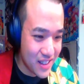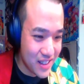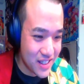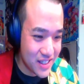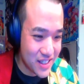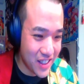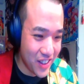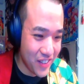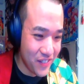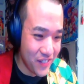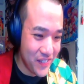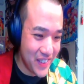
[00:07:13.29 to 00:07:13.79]

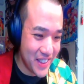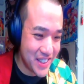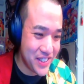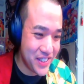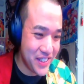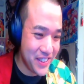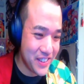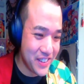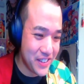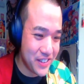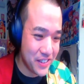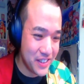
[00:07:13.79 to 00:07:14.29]
So
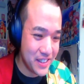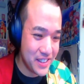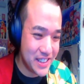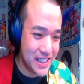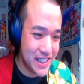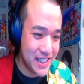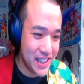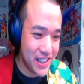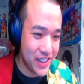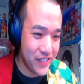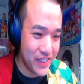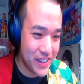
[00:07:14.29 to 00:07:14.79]
Mitsuri gonna
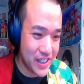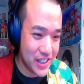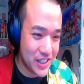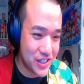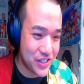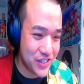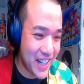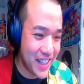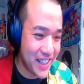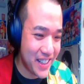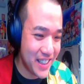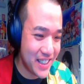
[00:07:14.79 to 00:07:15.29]
deal with the
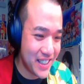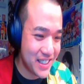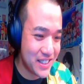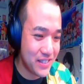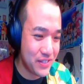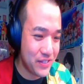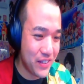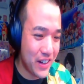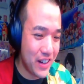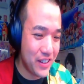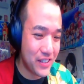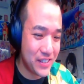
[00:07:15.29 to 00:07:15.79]
dragons
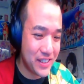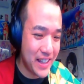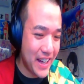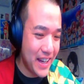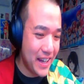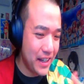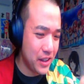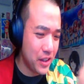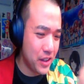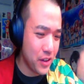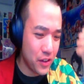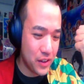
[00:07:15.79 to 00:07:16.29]
while
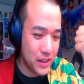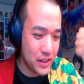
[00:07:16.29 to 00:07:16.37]
they go